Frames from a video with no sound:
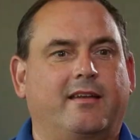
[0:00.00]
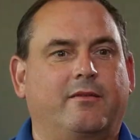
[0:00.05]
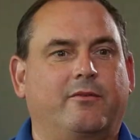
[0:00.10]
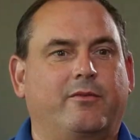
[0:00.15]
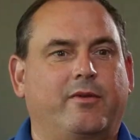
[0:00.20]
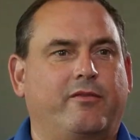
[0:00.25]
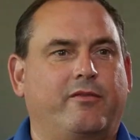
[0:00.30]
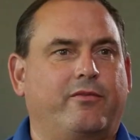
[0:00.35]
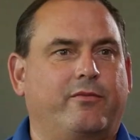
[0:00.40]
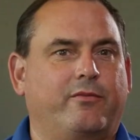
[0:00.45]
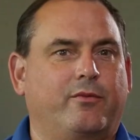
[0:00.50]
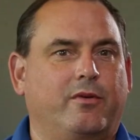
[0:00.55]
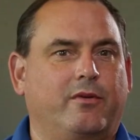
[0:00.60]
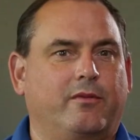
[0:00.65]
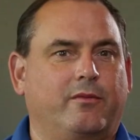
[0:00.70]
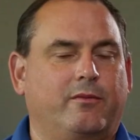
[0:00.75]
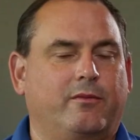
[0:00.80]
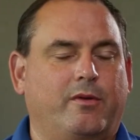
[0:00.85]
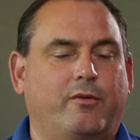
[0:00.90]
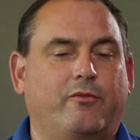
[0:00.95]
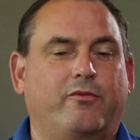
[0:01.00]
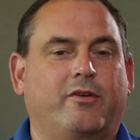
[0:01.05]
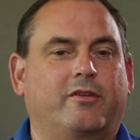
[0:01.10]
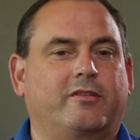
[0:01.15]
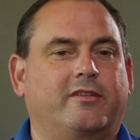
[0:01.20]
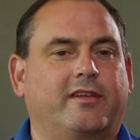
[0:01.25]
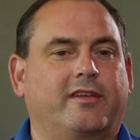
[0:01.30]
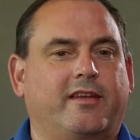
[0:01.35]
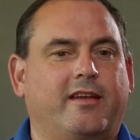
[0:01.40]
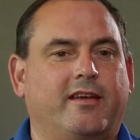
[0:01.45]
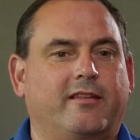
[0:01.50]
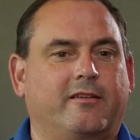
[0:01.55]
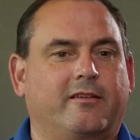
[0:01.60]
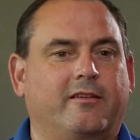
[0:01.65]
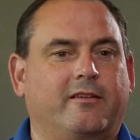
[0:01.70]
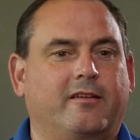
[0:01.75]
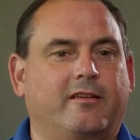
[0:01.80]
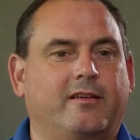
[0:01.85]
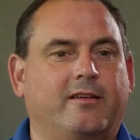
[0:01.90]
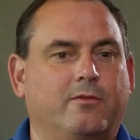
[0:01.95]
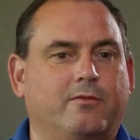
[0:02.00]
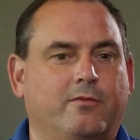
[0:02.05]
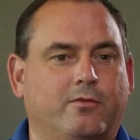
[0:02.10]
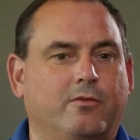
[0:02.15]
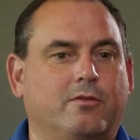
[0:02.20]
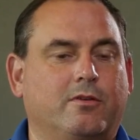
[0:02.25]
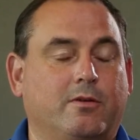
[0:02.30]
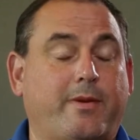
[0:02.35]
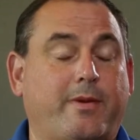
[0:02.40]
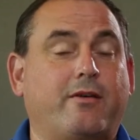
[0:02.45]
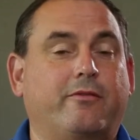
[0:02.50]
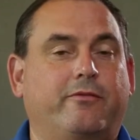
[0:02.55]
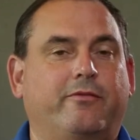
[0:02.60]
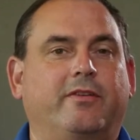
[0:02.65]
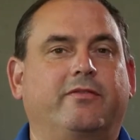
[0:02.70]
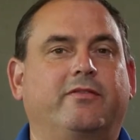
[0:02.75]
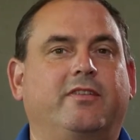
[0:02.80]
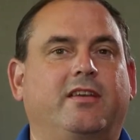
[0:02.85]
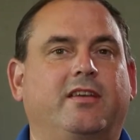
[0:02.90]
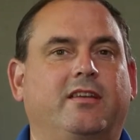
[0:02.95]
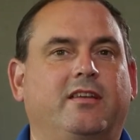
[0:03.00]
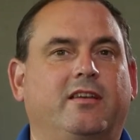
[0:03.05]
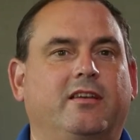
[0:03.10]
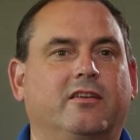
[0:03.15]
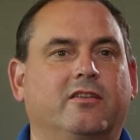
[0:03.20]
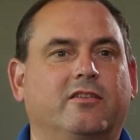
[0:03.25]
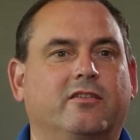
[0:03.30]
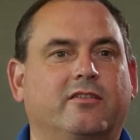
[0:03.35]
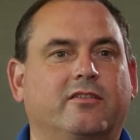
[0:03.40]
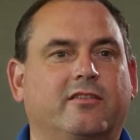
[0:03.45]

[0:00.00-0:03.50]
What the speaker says: we've worked together for about 15 years,